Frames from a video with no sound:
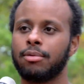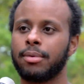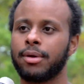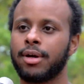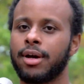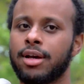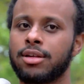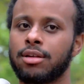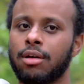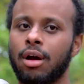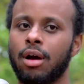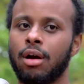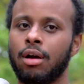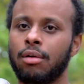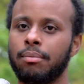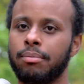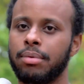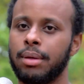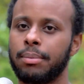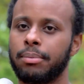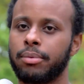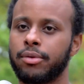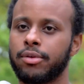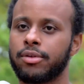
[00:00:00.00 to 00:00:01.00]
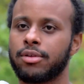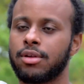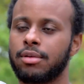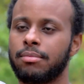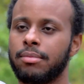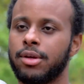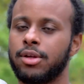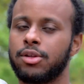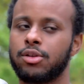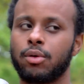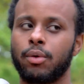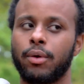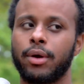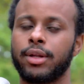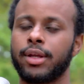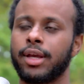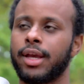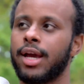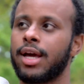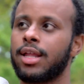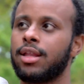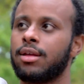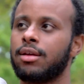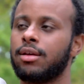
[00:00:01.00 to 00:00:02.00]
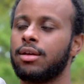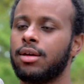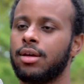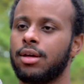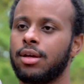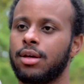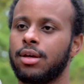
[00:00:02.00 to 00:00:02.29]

because all people should be joined together,